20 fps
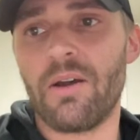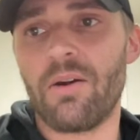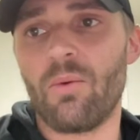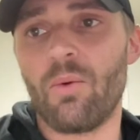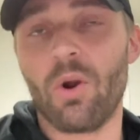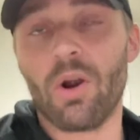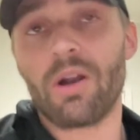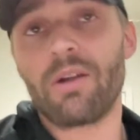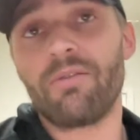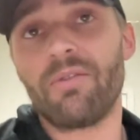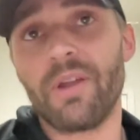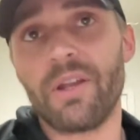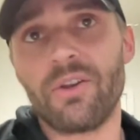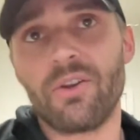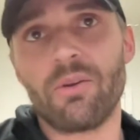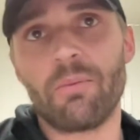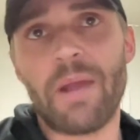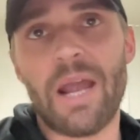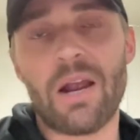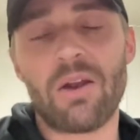work of
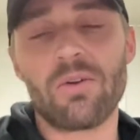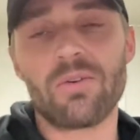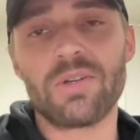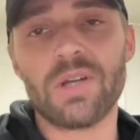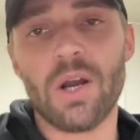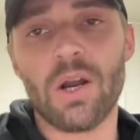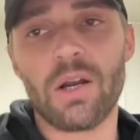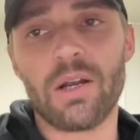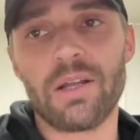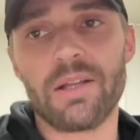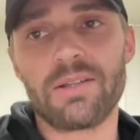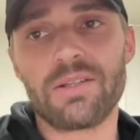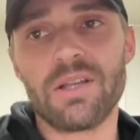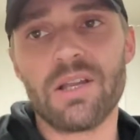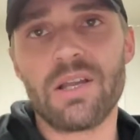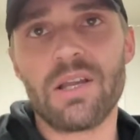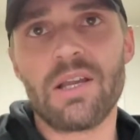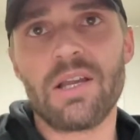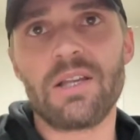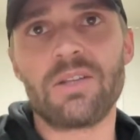hitting your macro targets,
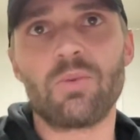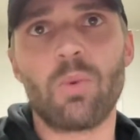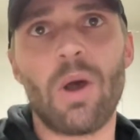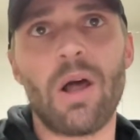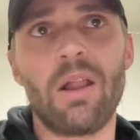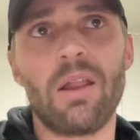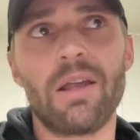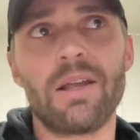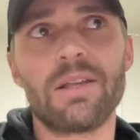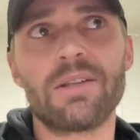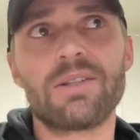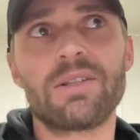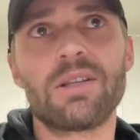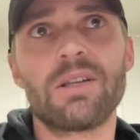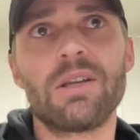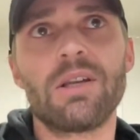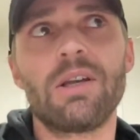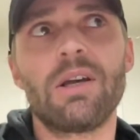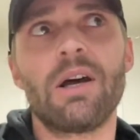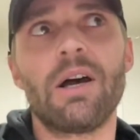as well
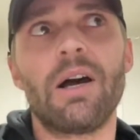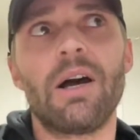as